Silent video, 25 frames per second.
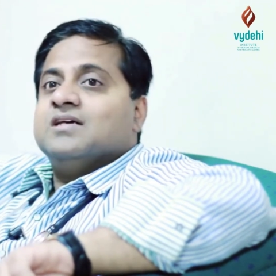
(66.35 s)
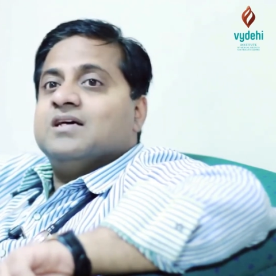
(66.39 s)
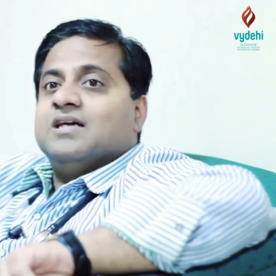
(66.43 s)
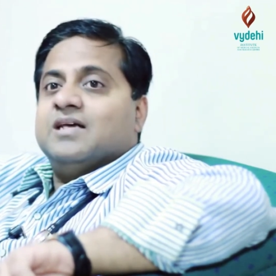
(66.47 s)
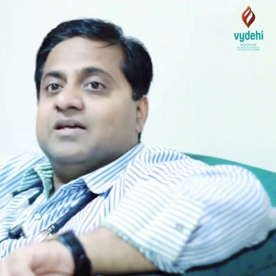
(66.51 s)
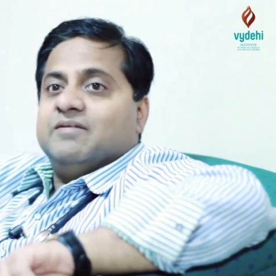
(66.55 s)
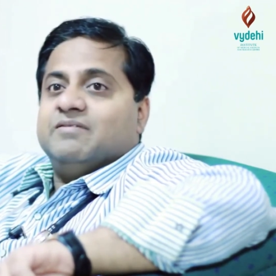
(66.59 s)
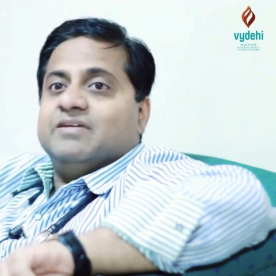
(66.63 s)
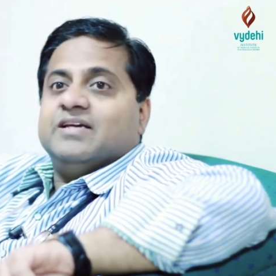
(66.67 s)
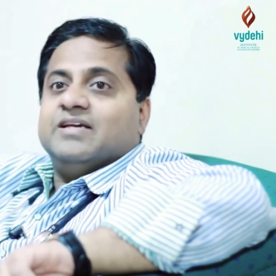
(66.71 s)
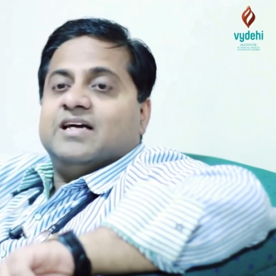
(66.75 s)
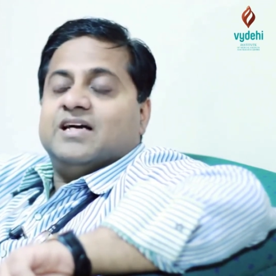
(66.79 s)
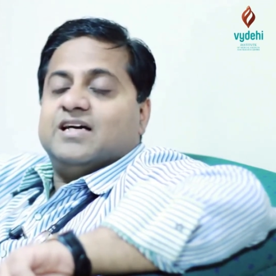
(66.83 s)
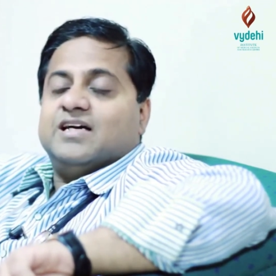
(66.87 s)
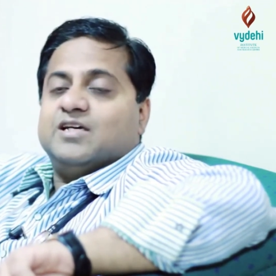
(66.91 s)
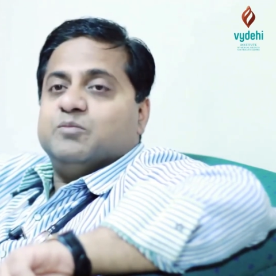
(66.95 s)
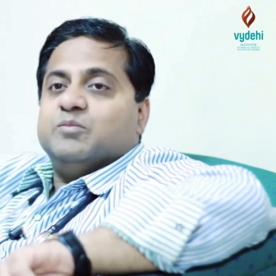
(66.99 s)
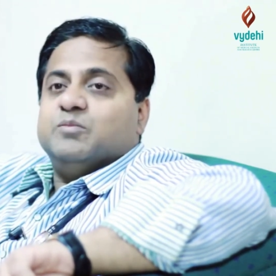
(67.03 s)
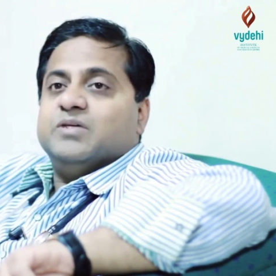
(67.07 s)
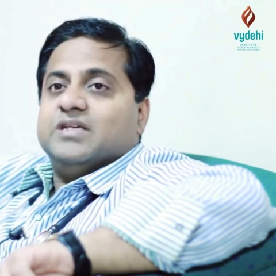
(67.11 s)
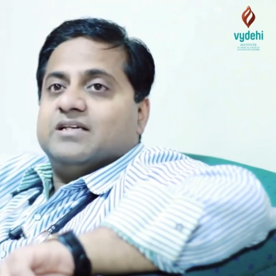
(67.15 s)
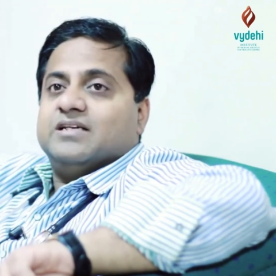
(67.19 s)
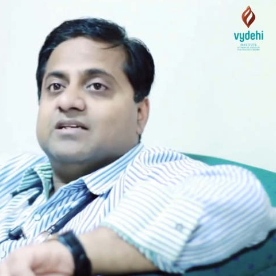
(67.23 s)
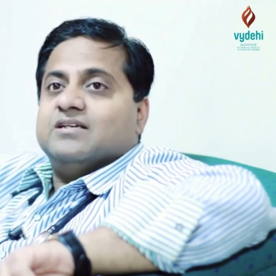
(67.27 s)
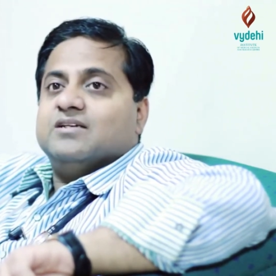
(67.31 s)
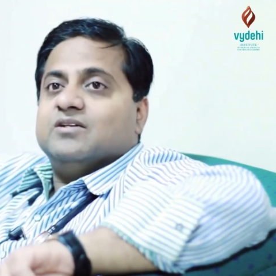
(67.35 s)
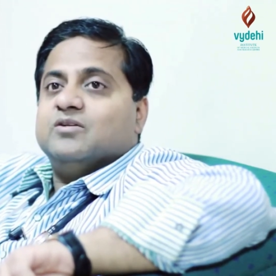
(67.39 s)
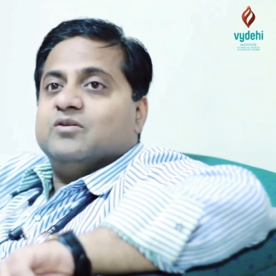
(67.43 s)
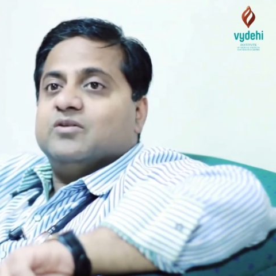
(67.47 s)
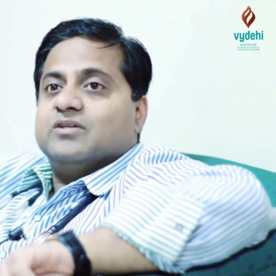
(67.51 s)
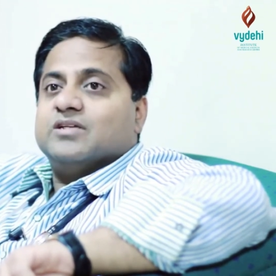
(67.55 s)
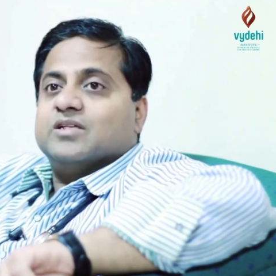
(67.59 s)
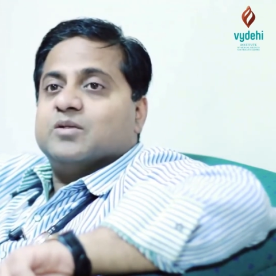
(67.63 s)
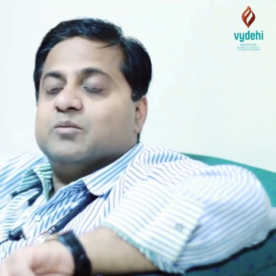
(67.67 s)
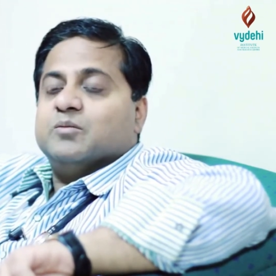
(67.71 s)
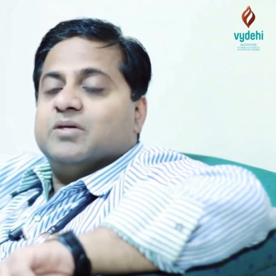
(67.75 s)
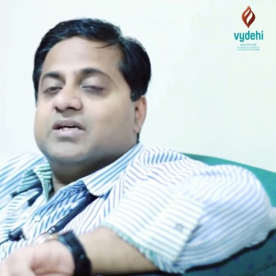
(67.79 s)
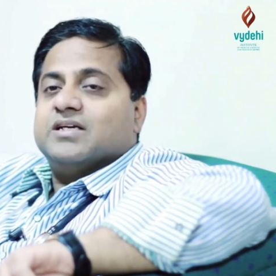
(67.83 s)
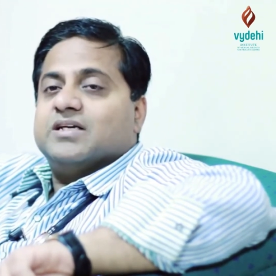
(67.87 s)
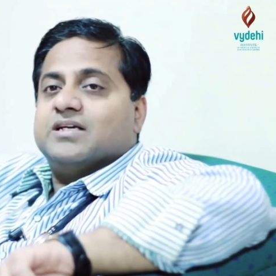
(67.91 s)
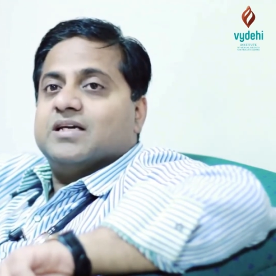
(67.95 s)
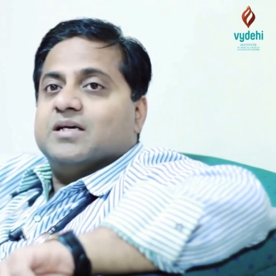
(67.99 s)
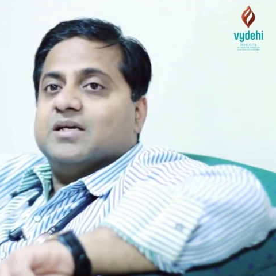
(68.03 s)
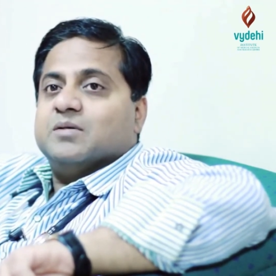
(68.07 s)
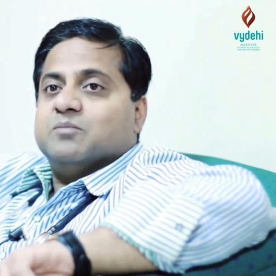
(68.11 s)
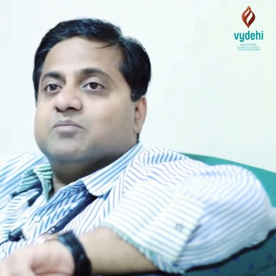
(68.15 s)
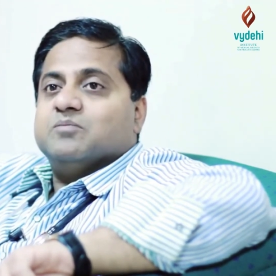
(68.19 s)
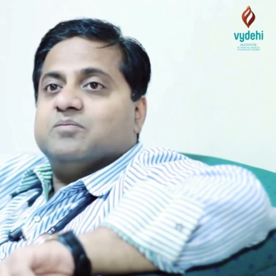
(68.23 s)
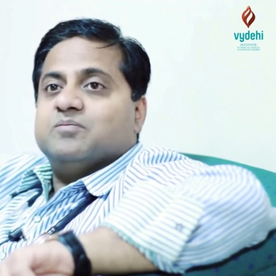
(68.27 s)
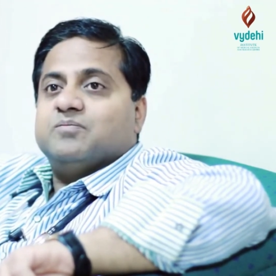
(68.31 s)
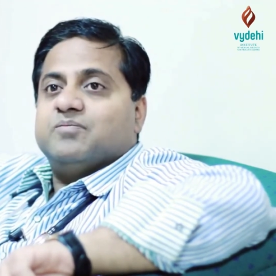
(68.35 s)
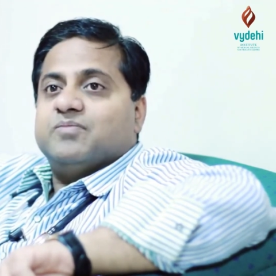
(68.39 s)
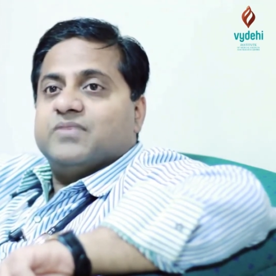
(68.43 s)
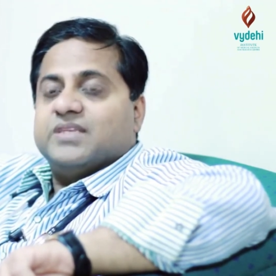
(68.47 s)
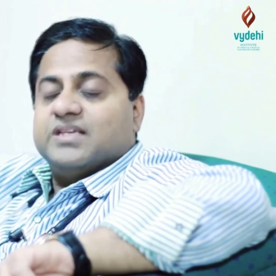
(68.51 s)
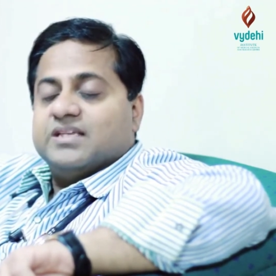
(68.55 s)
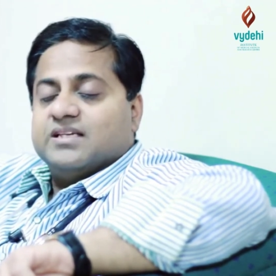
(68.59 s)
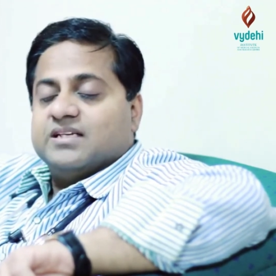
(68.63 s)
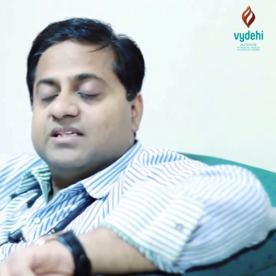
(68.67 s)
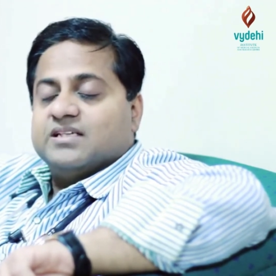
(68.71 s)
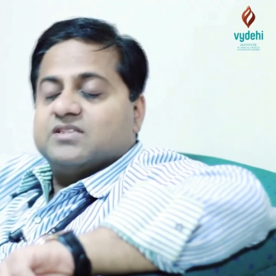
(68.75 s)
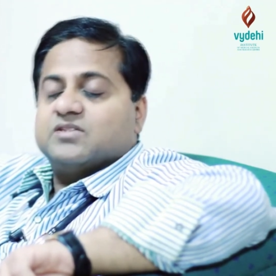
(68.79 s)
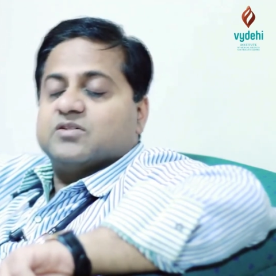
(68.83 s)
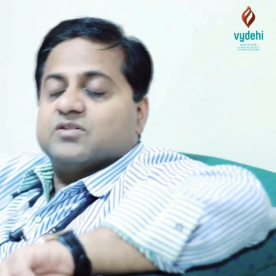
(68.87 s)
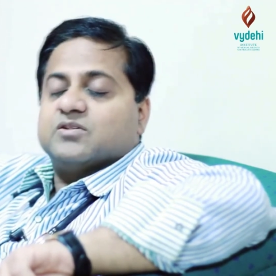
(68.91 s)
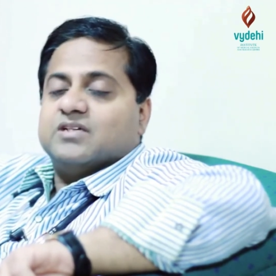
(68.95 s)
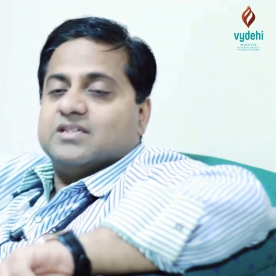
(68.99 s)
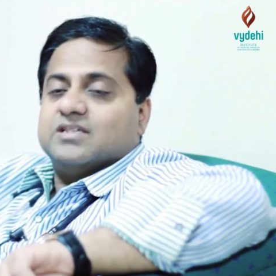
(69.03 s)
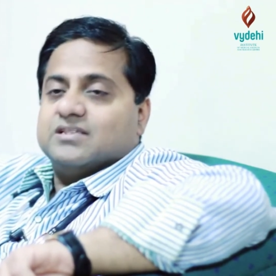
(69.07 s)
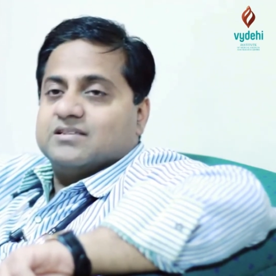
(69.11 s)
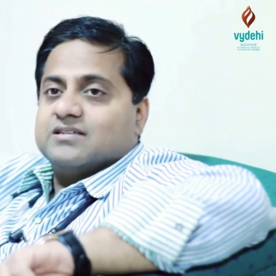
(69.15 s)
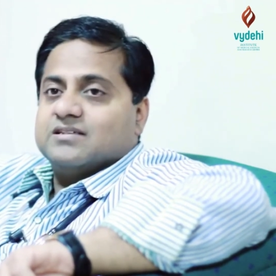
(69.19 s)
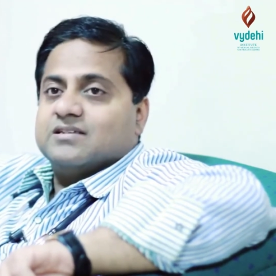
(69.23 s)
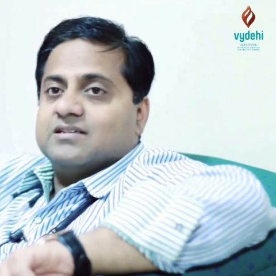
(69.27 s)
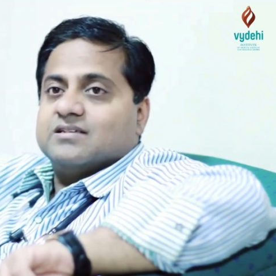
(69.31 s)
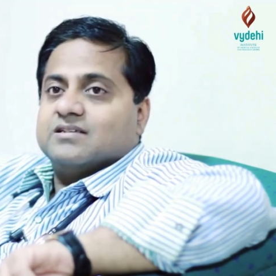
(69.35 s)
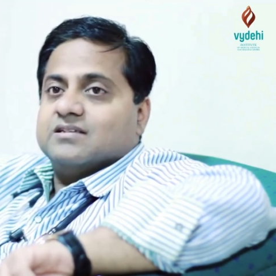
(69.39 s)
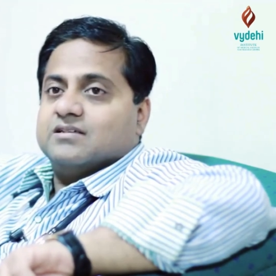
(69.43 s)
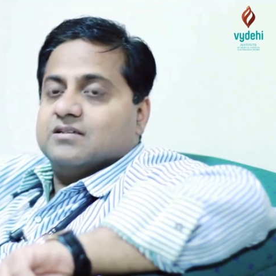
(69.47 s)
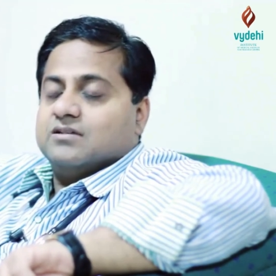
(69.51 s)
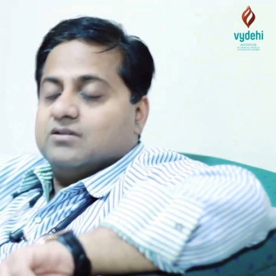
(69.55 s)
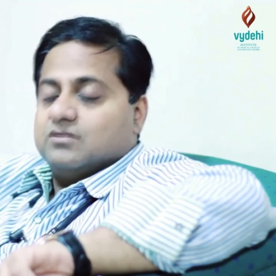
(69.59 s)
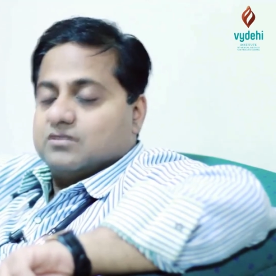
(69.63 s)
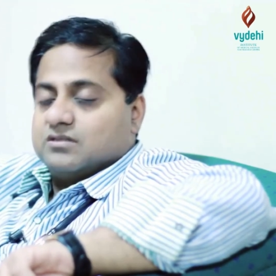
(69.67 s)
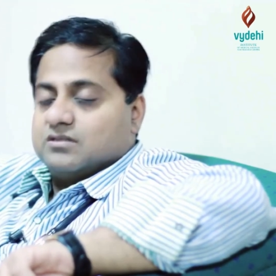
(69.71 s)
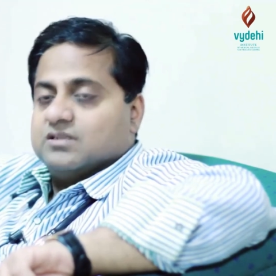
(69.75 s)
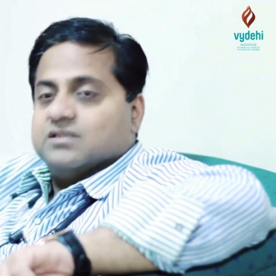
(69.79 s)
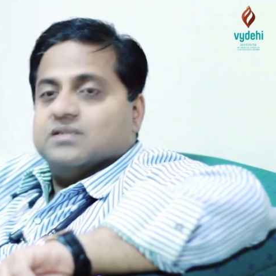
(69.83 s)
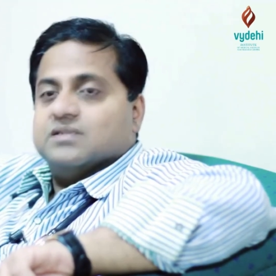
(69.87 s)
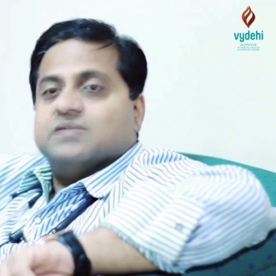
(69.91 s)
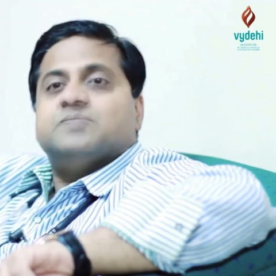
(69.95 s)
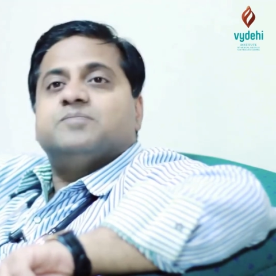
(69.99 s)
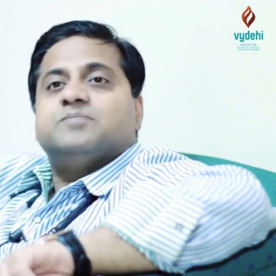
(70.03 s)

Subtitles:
heavy heartbeat during the bedtime, he needs to consult a doctor.